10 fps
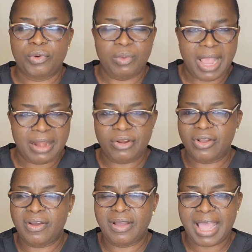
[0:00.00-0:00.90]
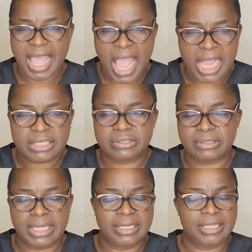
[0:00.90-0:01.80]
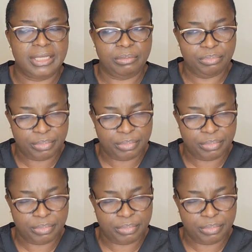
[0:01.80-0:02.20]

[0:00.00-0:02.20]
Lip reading: we are not actually